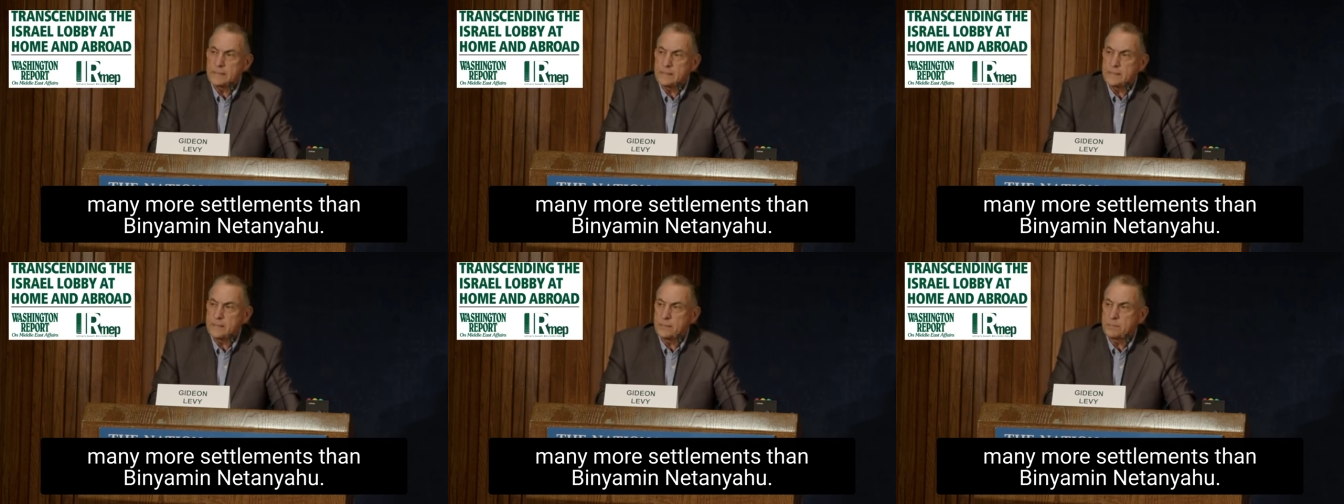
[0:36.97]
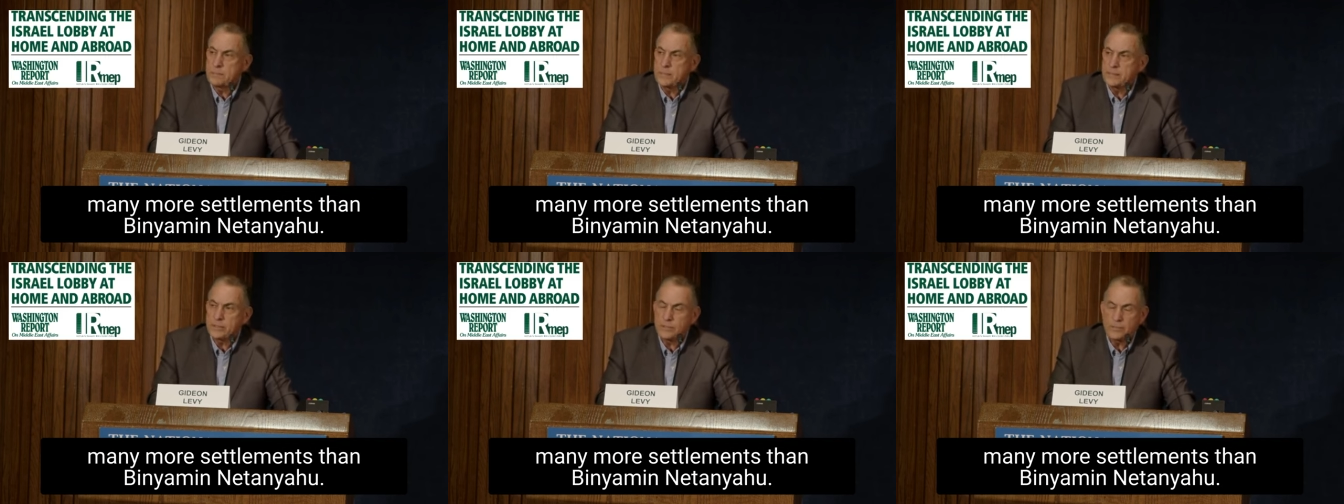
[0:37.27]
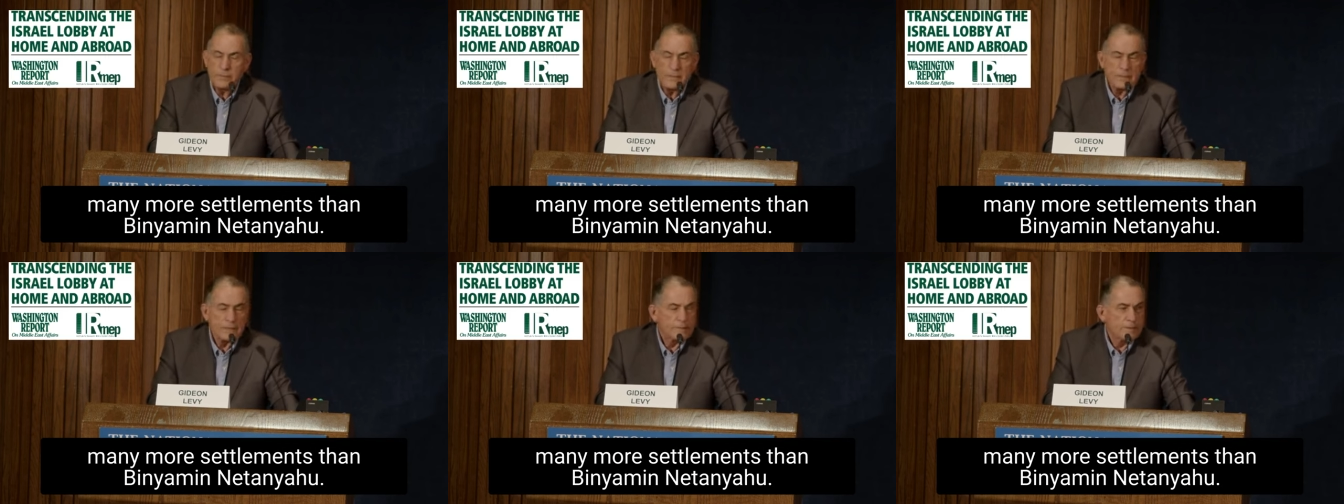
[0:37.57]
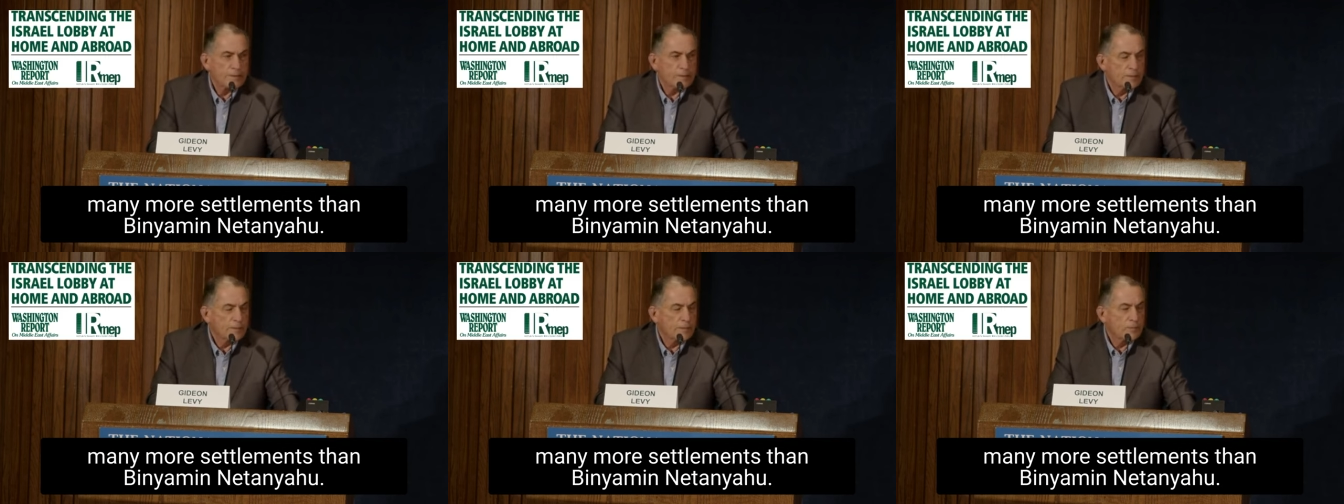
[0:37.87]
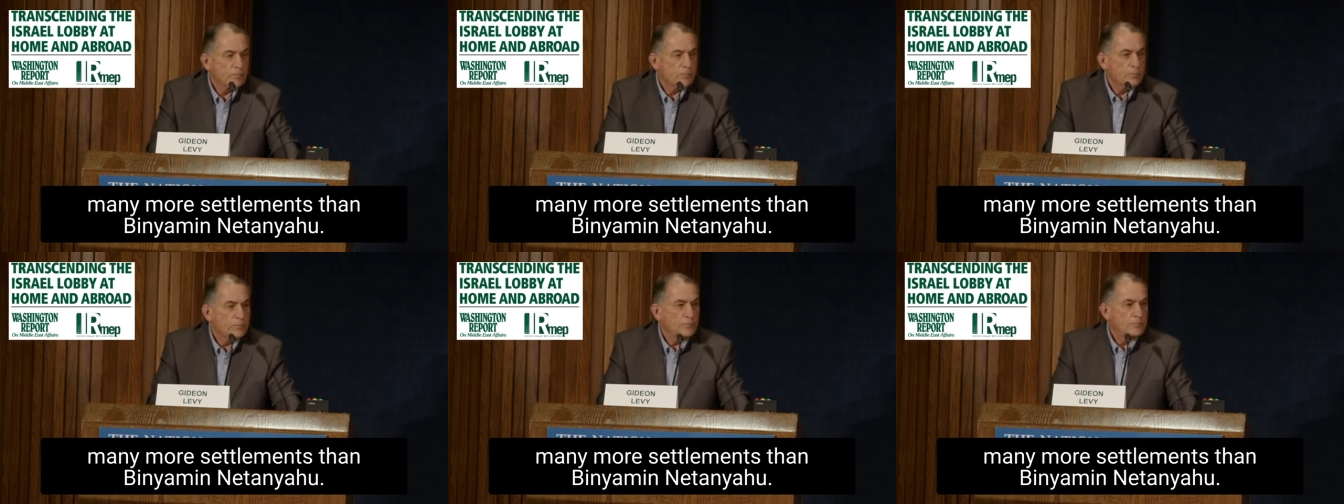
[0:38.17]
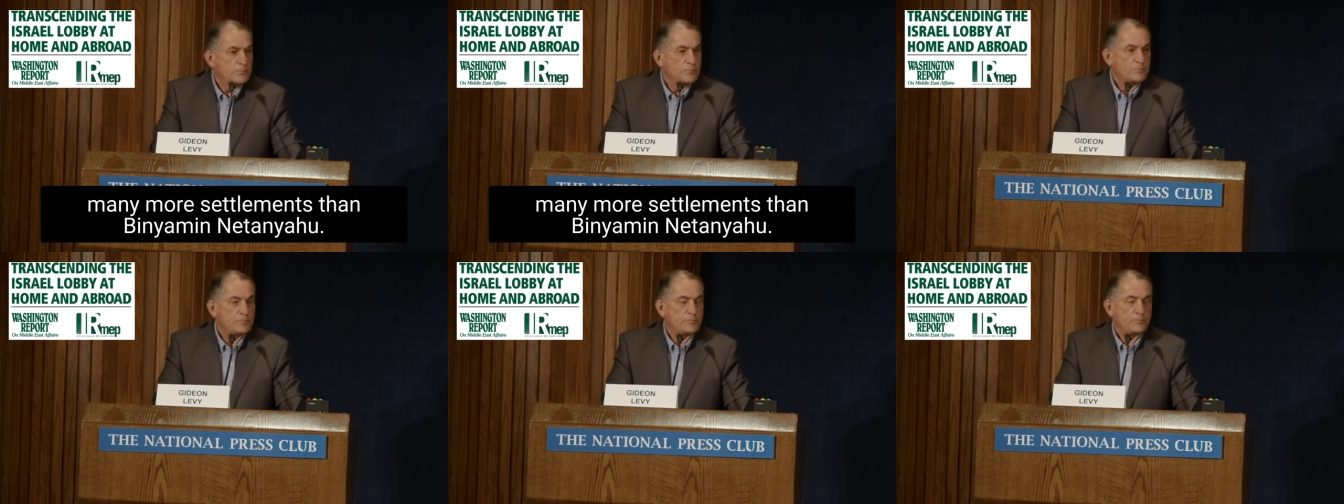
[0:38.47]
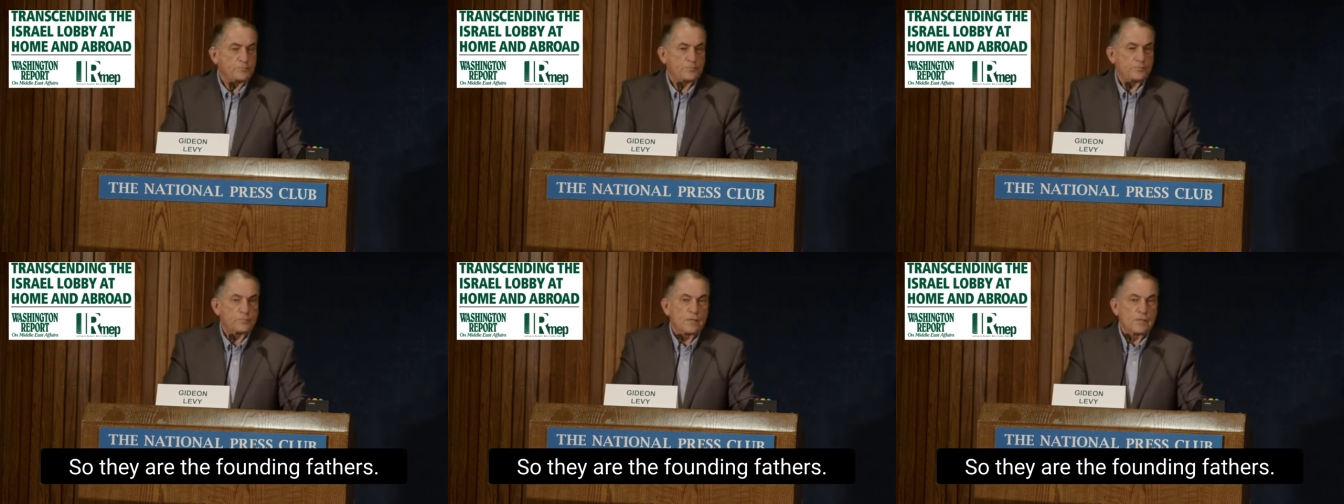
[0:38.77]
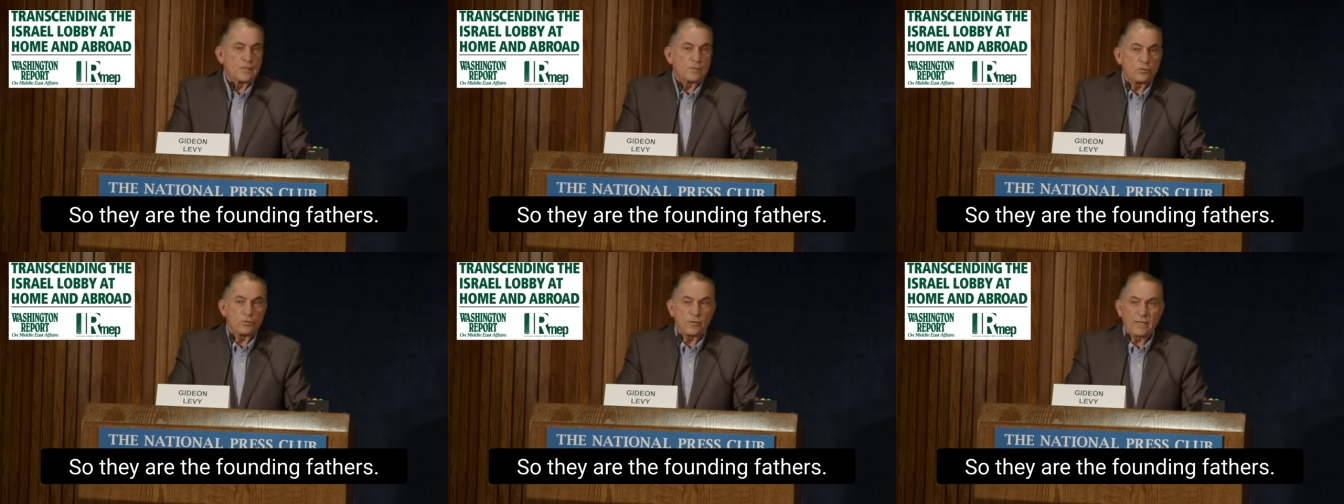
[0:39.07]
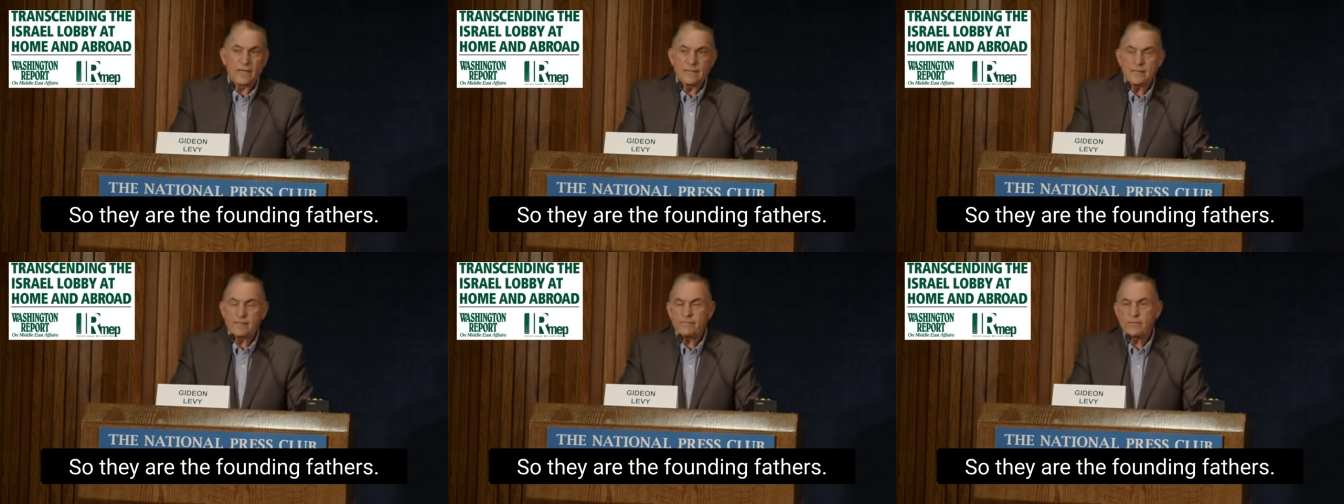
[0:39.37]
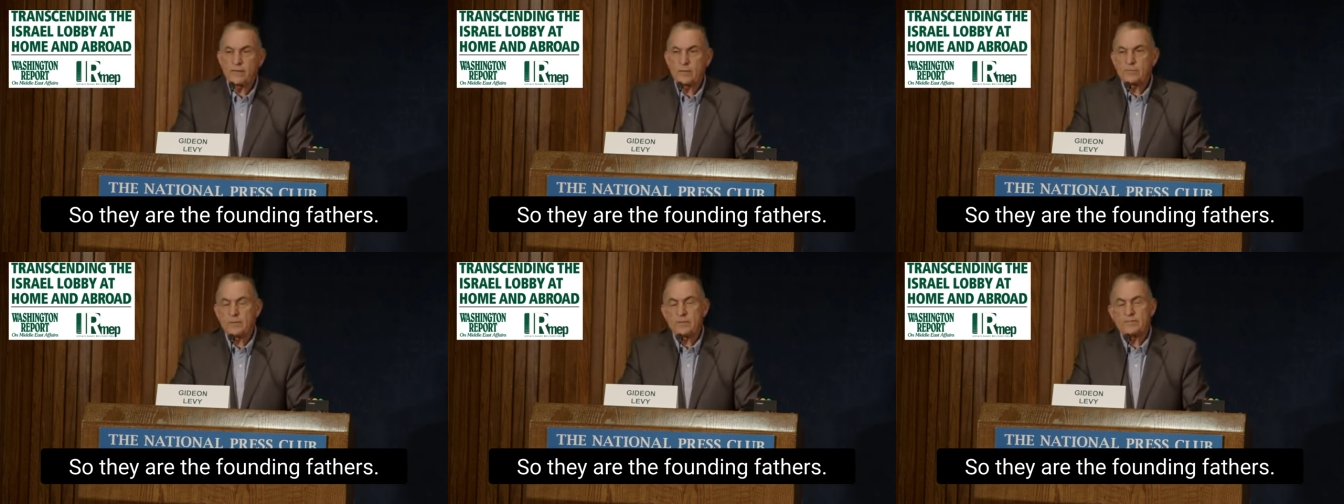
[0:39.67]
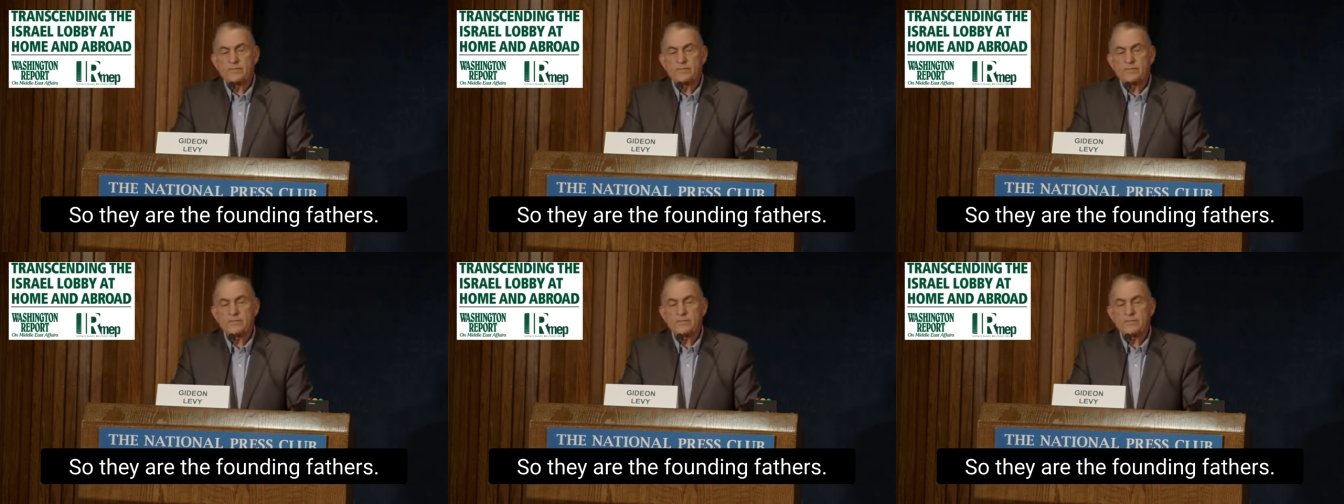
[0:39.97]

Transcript: than Benjamin Netanyahu. So they are the founding